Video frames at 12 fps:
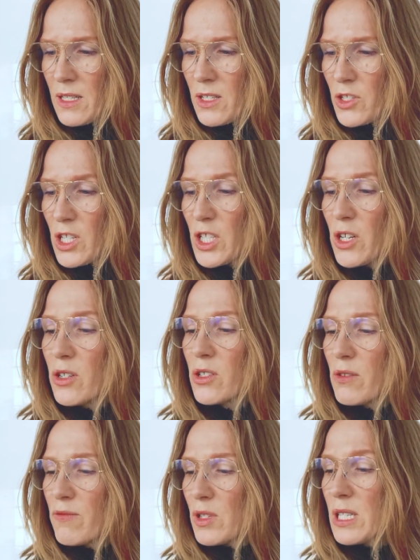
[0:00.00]
She turned
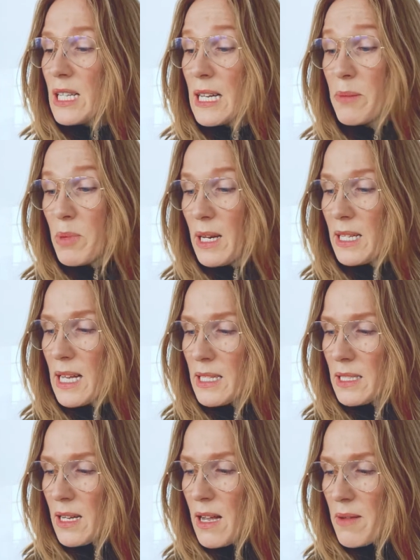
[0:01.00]
over sleepily
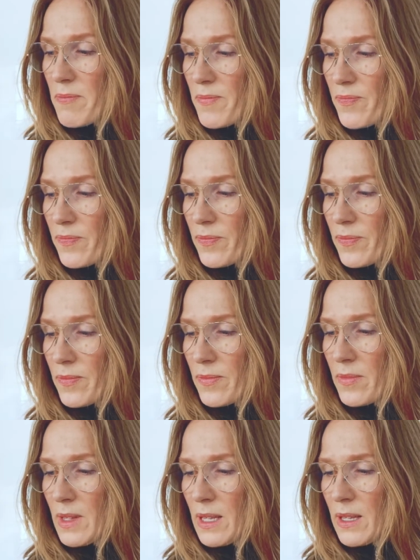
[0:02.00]
that time.
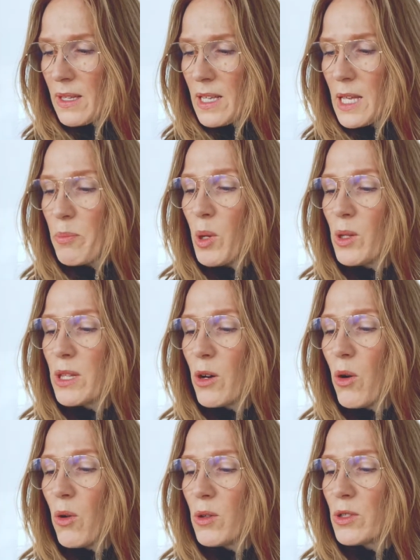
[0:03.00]
He pulled the
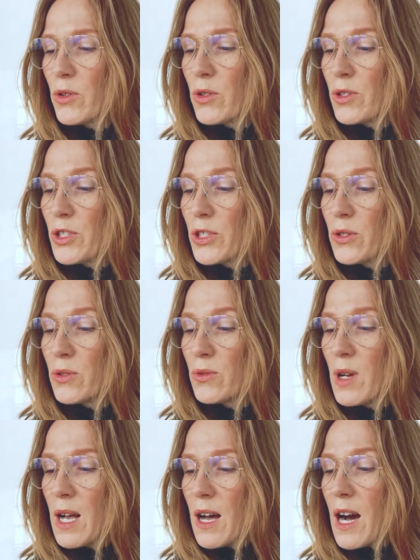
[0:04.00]
hall door to,
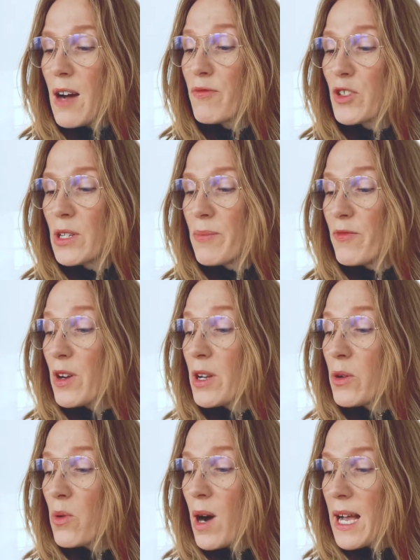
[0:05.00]
after him very
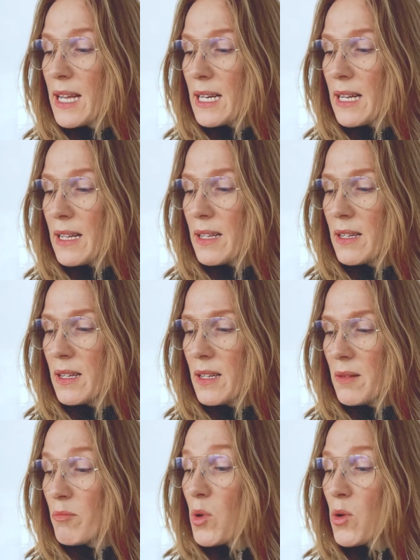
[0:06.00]
quietly,
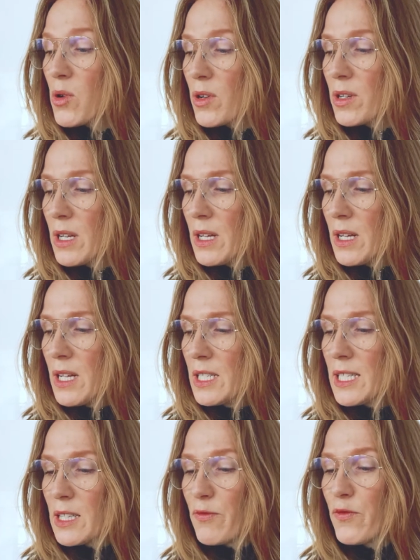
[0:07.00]
more,
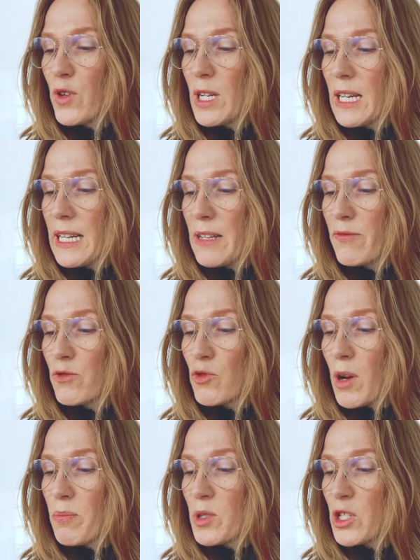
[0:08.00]
till the footleaf
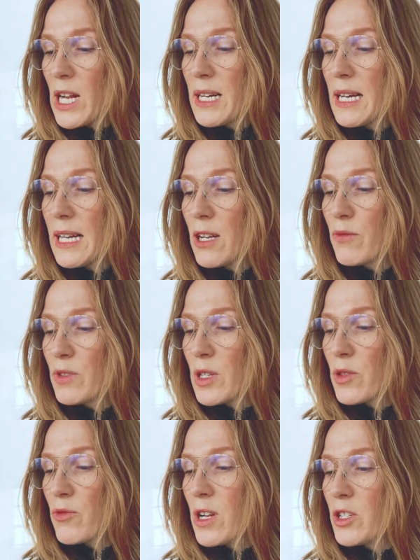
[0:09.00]
dropped gently over the
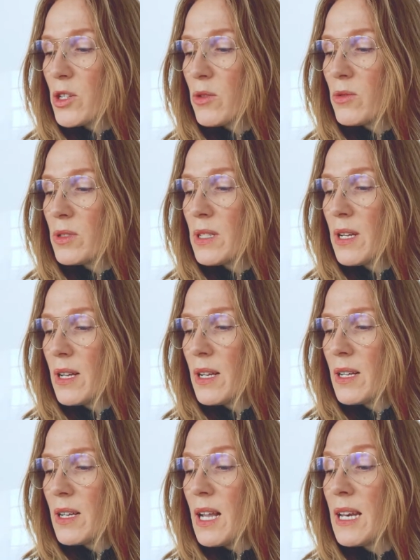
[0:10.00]
threshold,
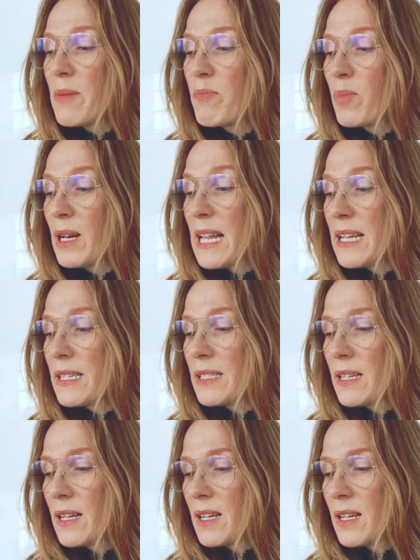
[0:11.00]
a limp lid.
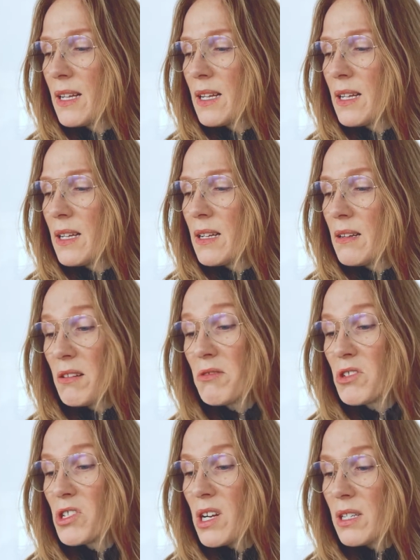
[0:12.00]

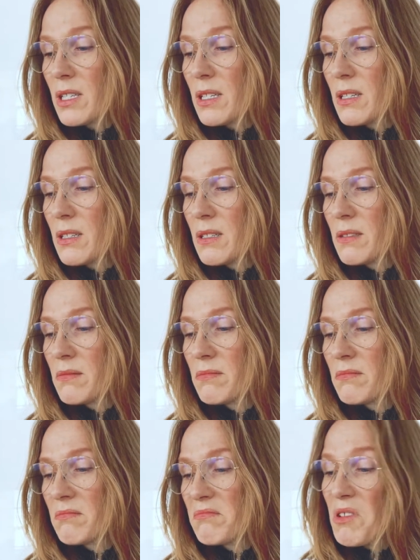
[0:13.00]
Looked shut.
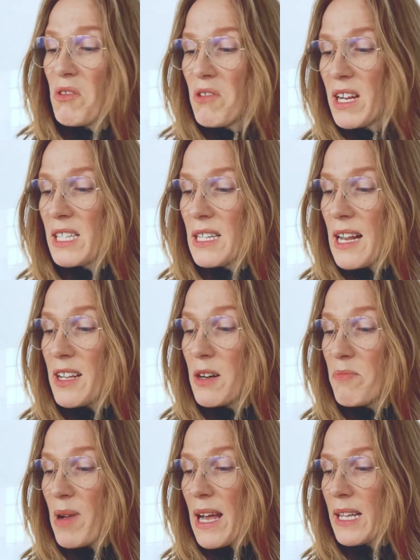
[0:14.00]
All right till I
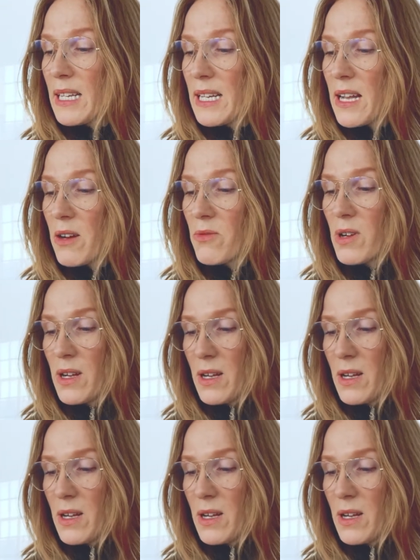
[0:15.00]
come back anyhow.